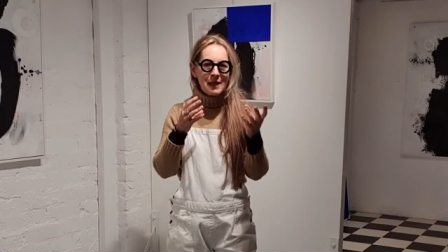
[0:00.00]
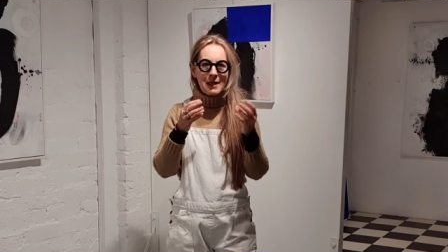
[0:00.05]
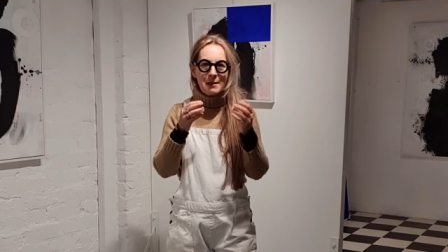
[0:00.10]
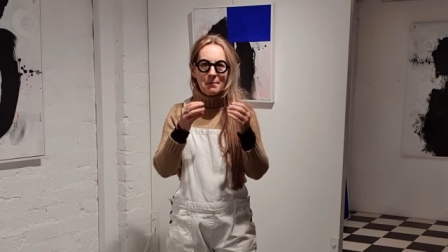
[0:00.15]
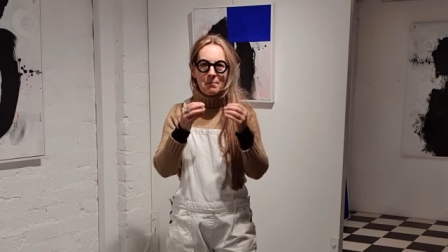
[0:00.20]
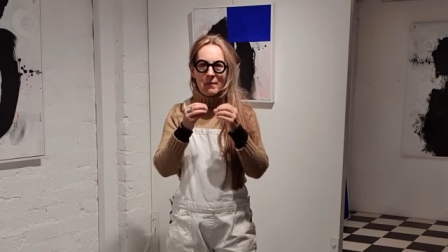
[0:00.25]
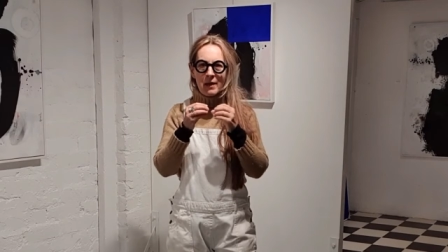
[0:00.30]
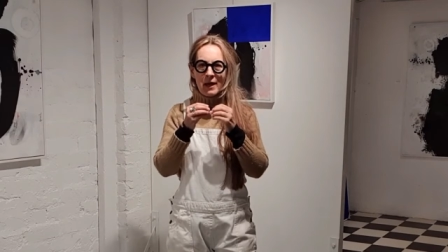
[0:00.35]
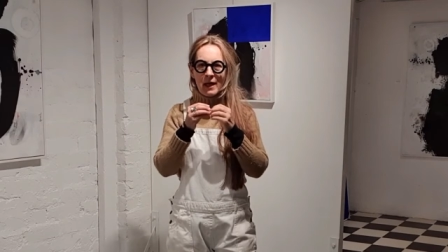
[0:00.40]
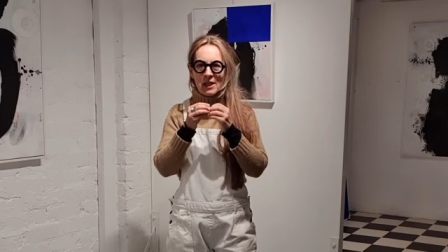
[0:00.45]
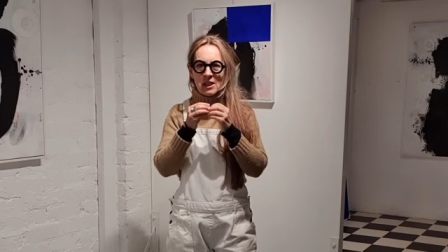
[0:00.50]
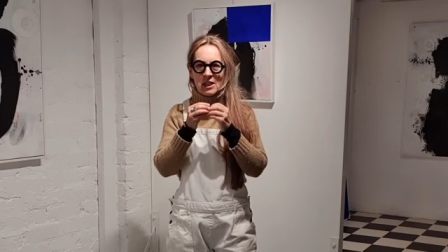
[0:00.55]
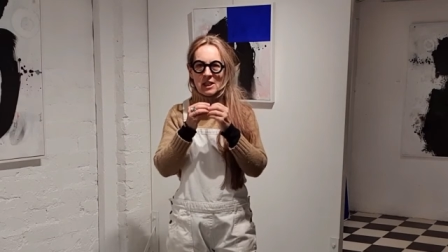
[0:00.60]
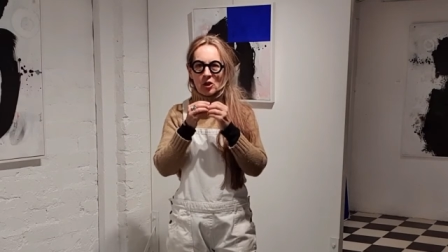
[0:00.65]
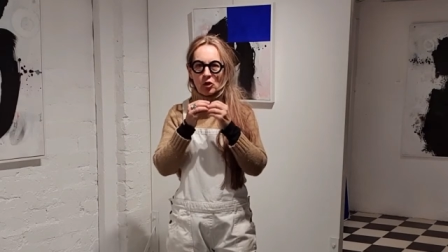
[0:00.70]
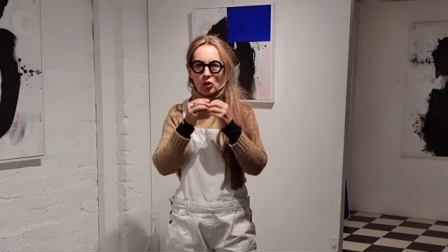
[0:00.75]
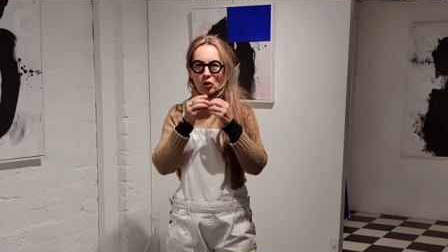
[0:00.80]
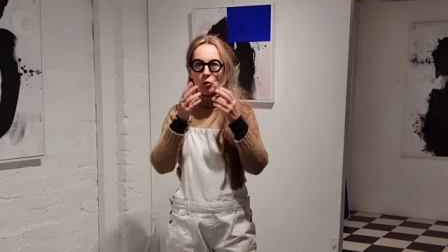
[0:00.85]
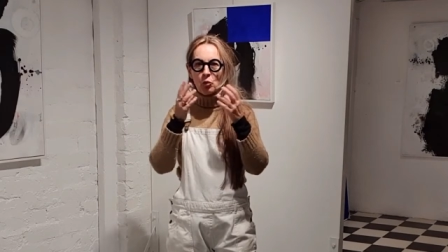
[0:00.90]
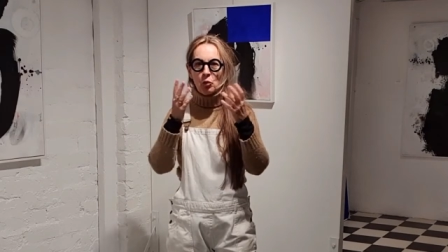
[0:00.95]

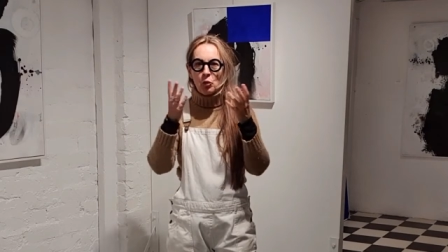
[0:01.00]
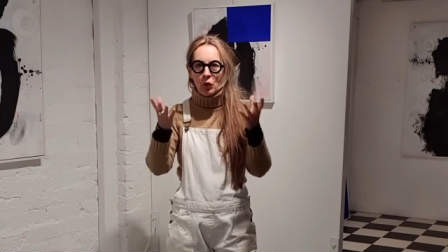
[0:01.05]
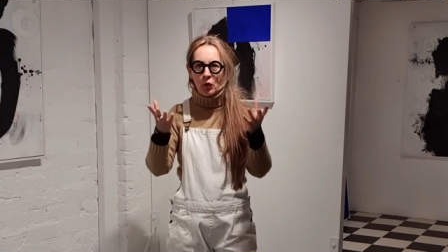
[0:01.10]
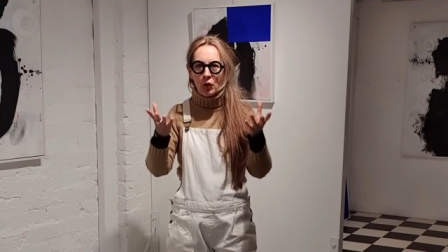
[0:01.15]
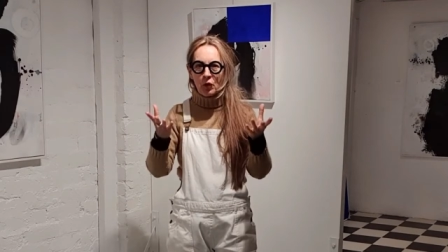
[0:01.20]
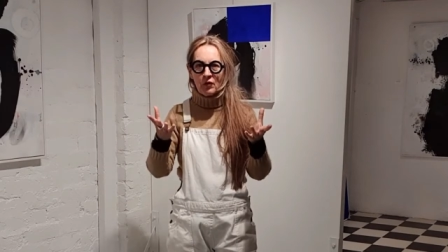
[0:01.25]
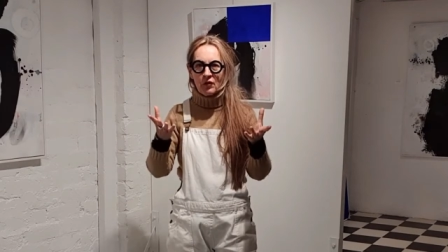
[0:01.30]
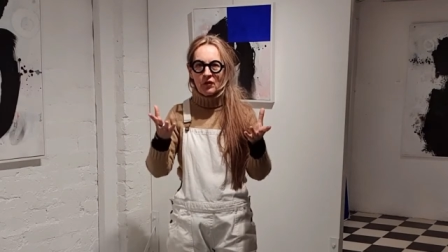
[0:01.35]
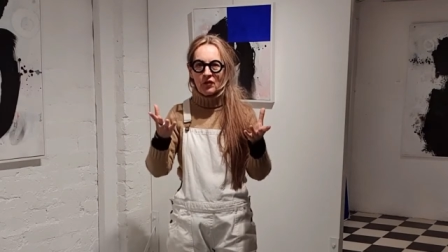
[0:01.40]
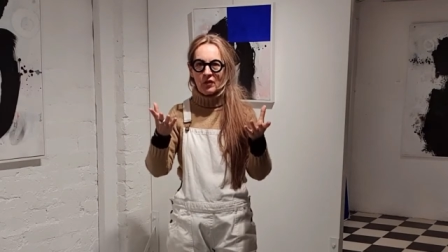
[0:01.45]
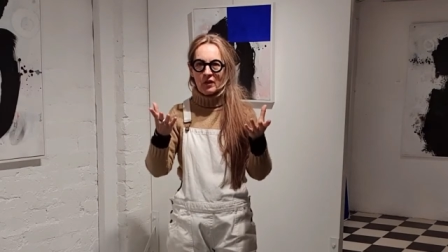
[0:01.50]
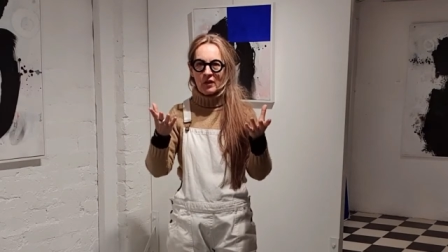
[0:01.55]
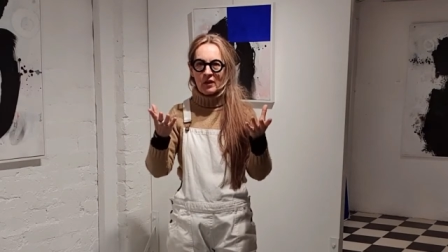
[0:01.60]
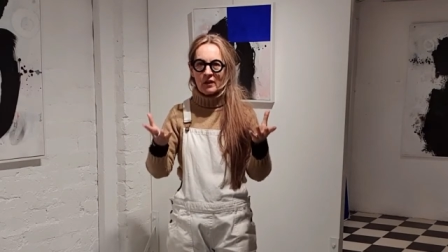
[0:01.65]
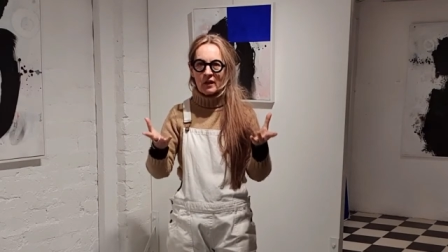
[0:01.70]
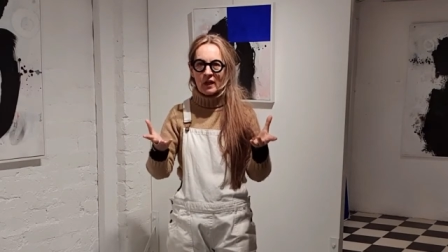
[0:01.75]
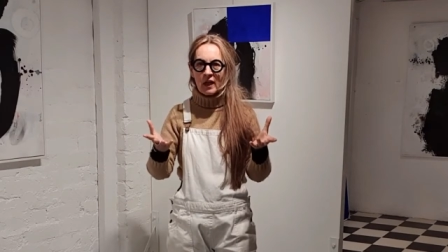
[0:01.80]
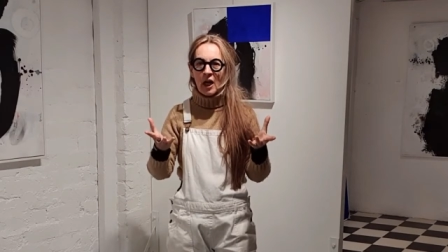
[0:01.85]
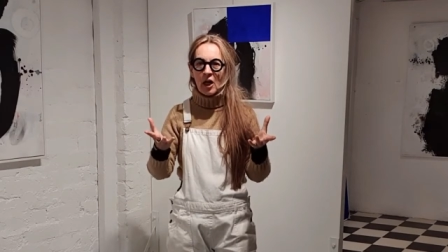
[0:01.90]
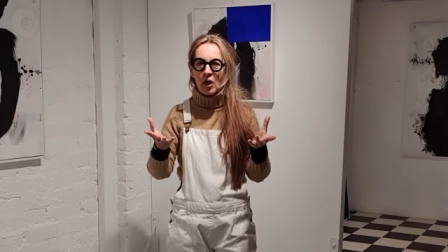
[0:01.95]
imagining the worst
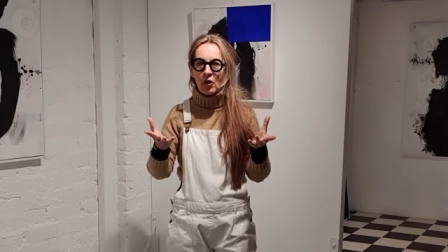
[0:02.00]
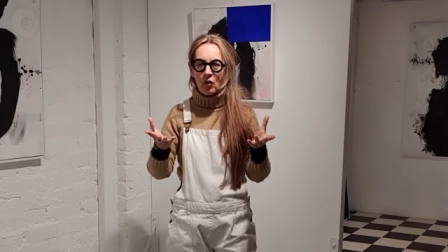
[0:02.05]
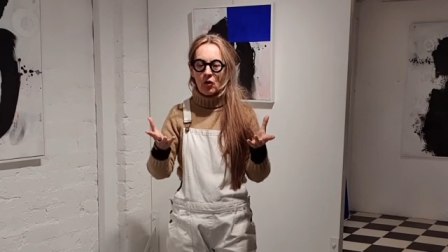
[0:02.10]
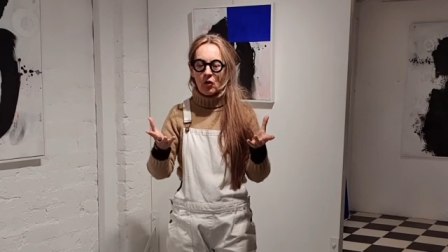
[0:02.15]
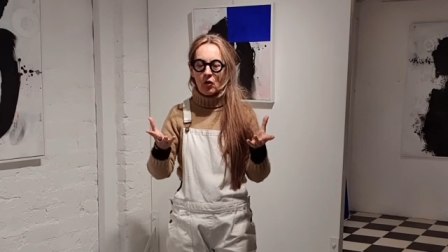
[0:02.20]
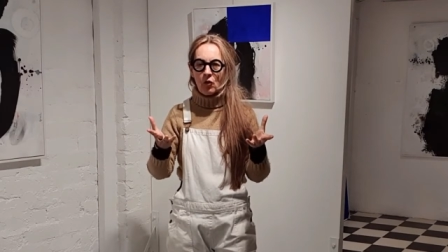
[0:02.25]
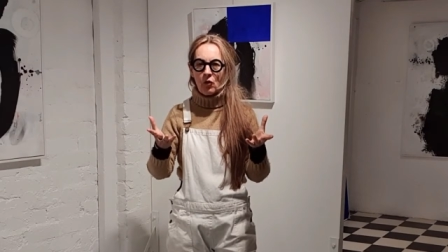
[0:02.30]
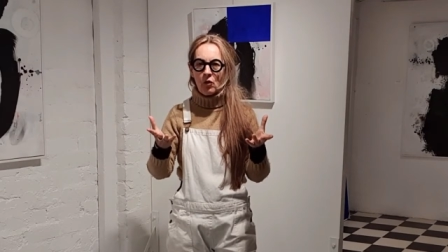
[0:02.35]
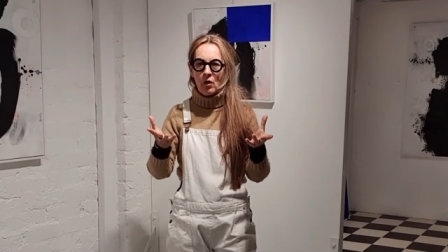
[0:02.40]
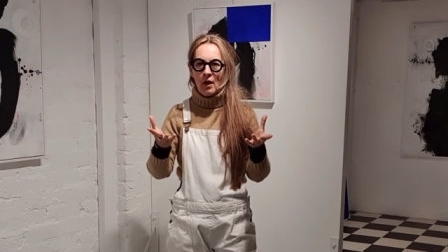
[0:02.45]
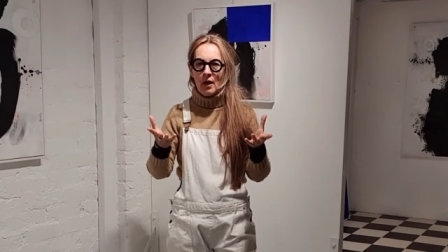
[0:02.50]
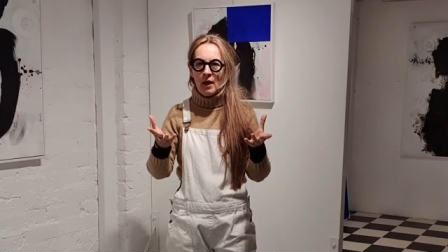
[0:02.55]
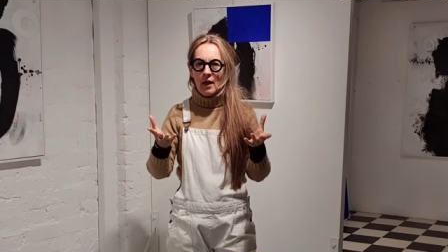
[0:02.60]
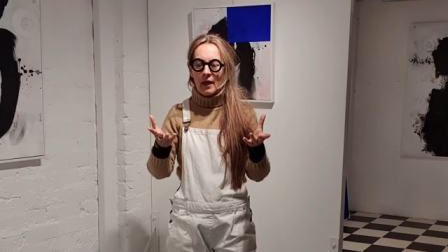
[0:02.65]
scenario,